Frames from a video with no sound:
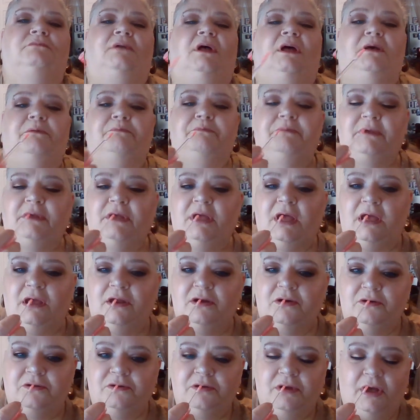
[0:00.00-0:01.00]

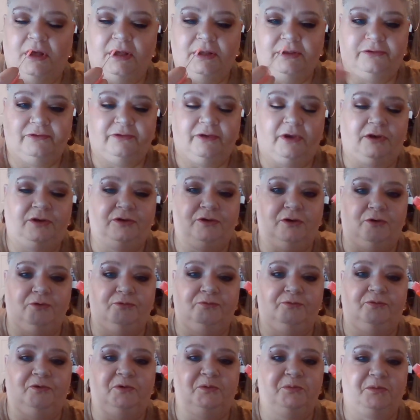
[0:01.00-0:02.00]
applicator. I'd say
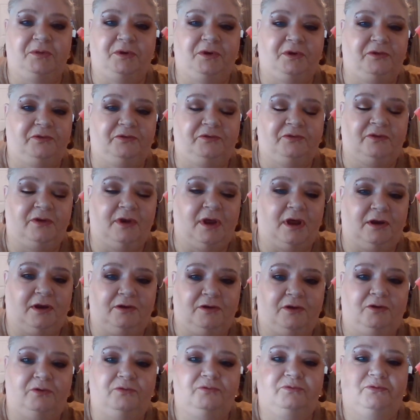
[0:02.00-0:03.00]
doe foot, but it's
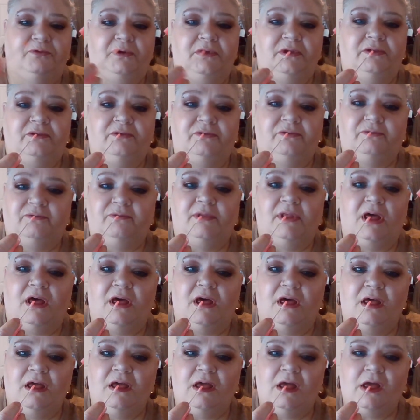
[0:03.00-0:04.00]
not a doe foot. It's
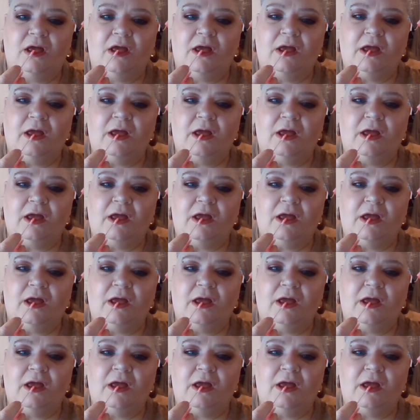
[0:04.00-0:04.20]
flat.